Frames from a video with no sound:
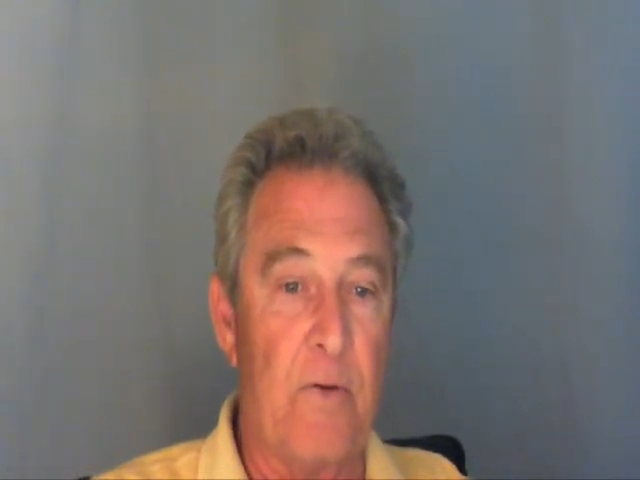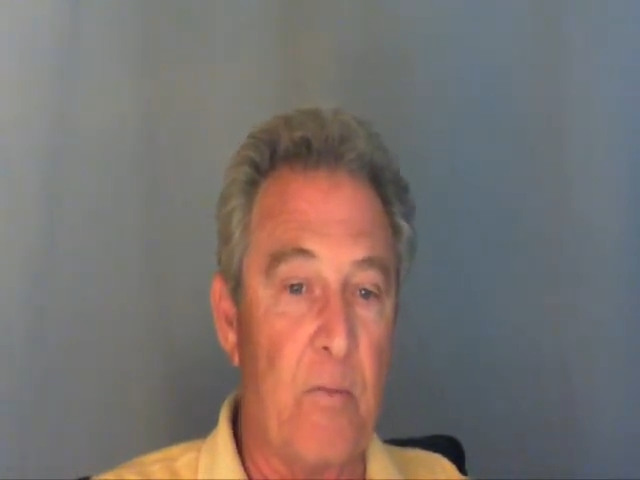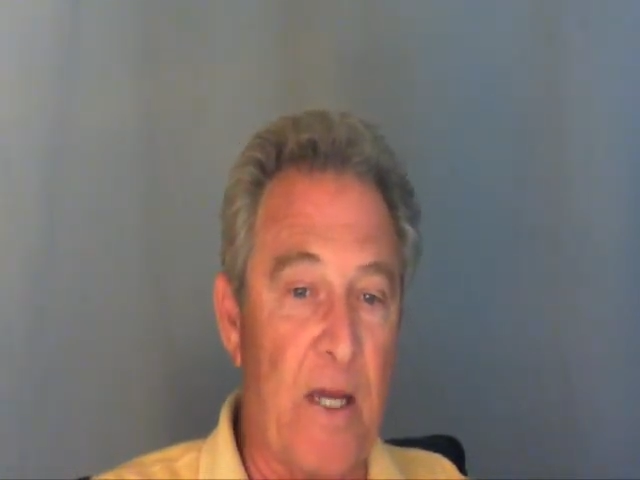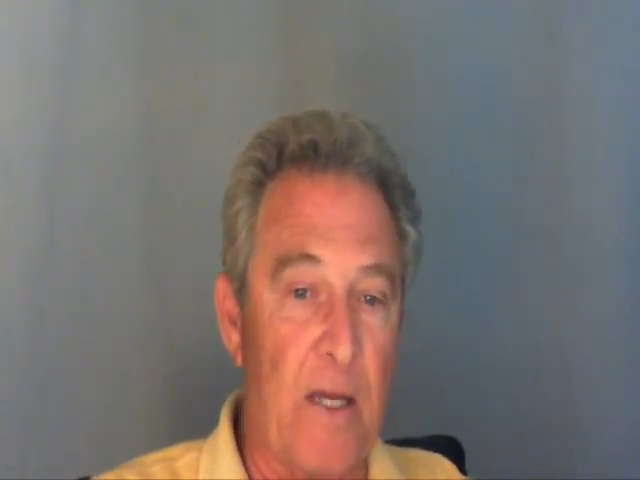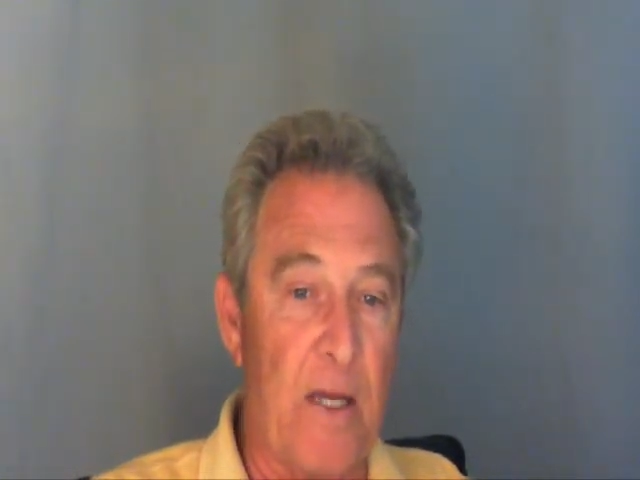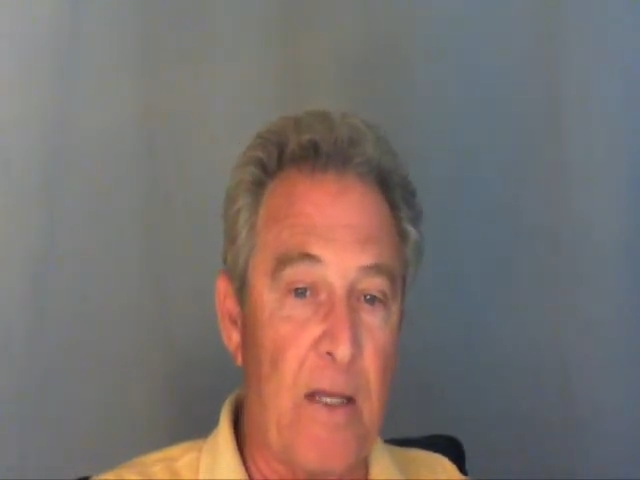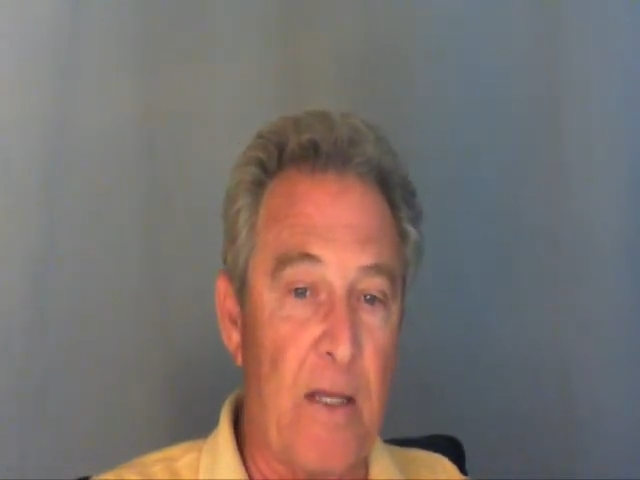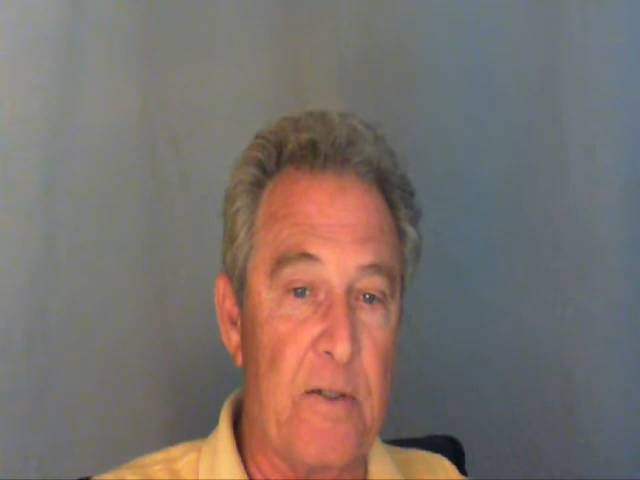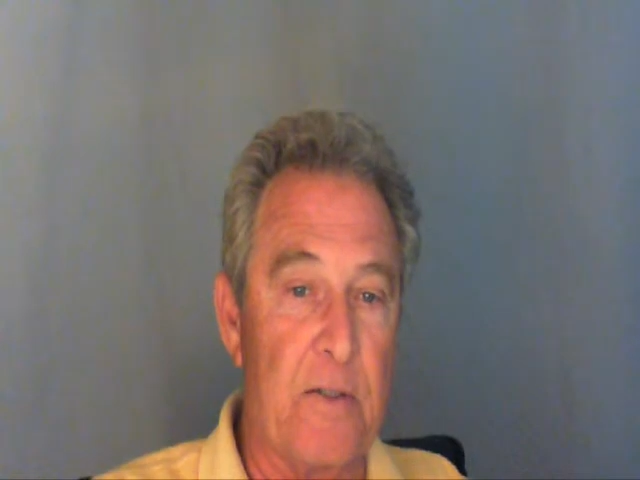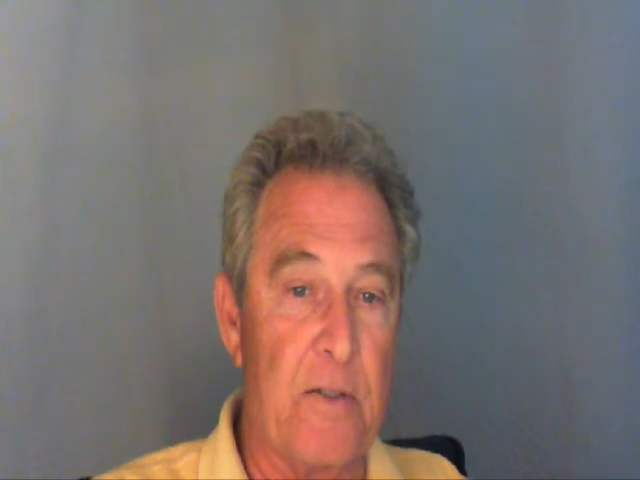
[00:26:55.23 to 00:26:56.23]
impact
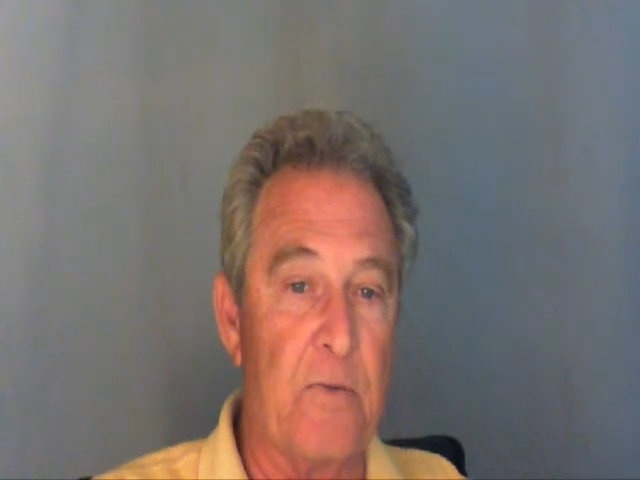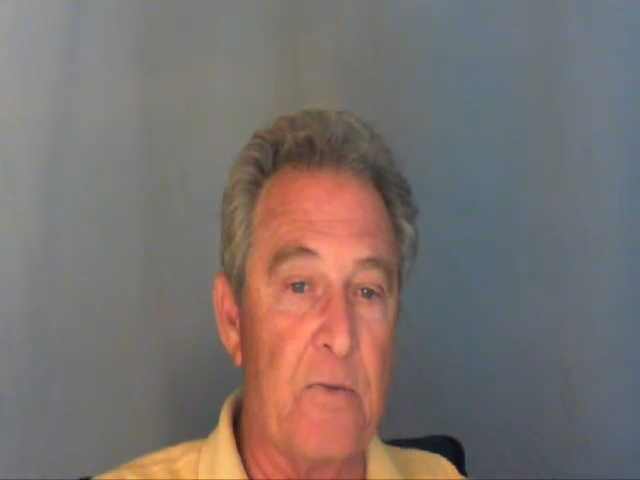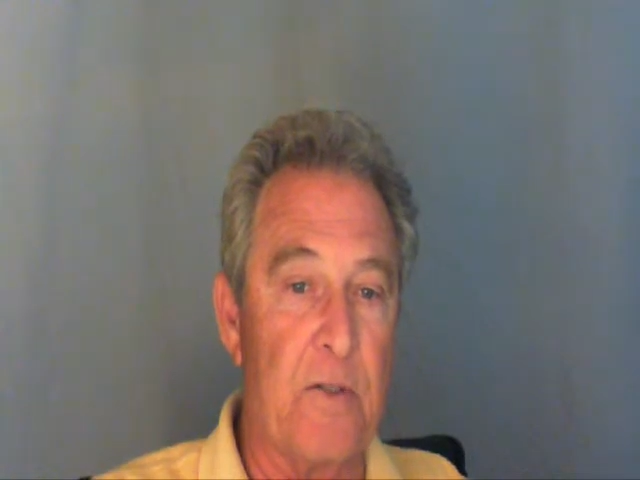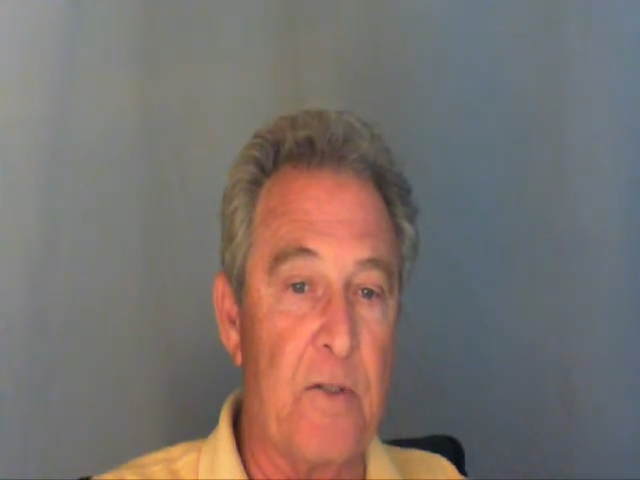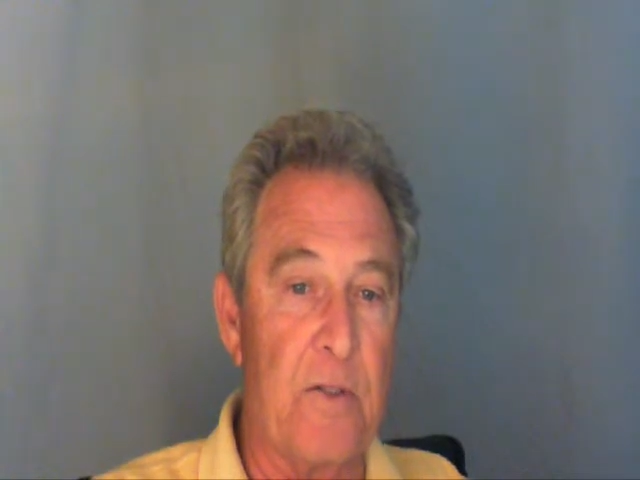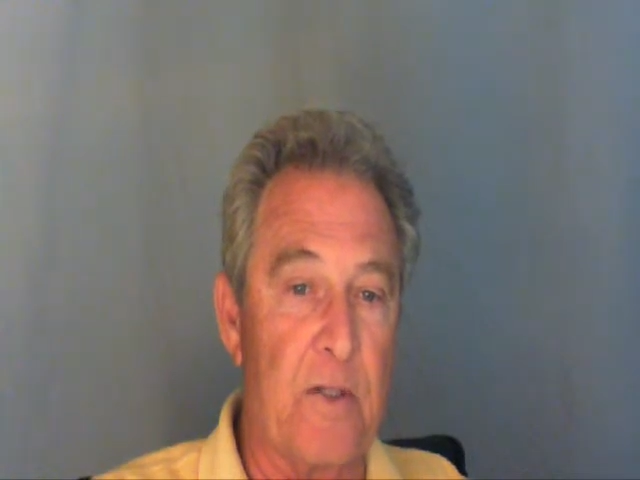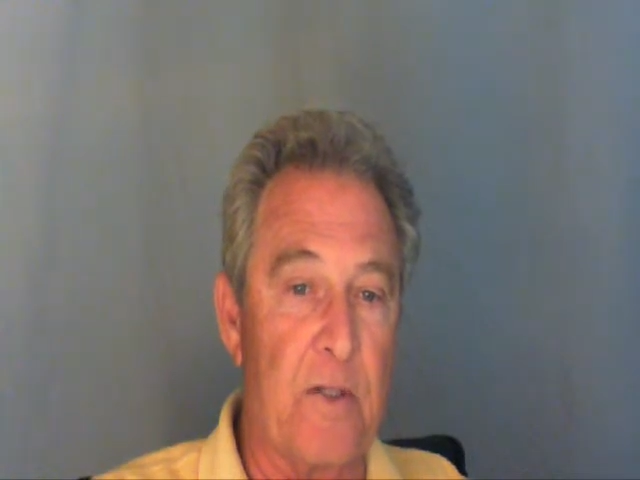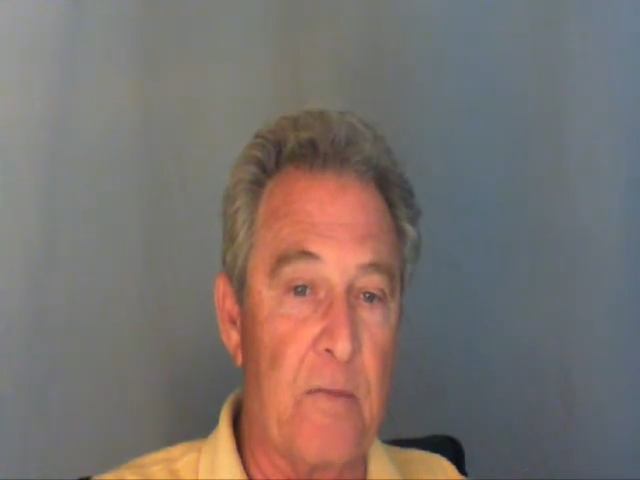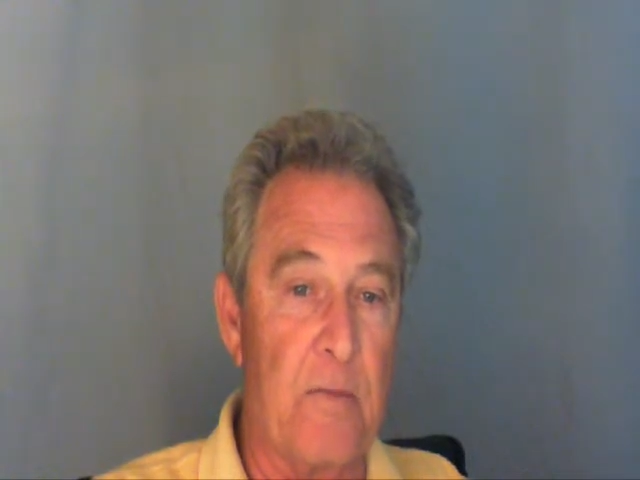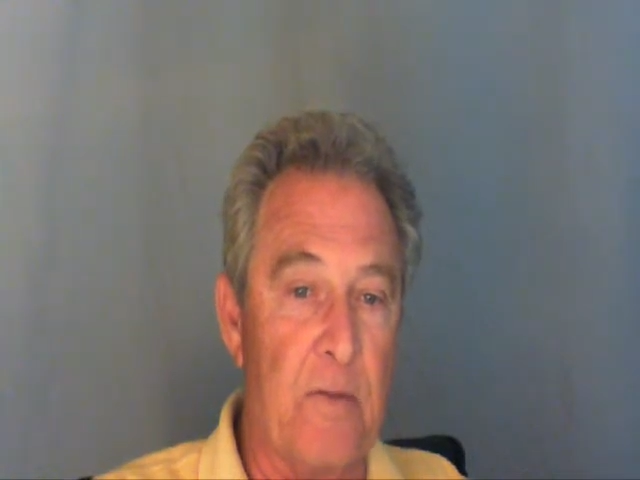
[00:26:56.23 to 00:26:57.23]
glass, it shows you the
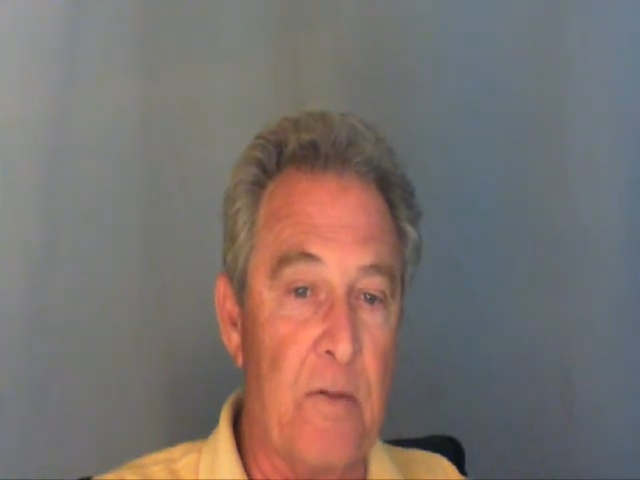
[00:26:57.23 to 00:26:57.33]
times.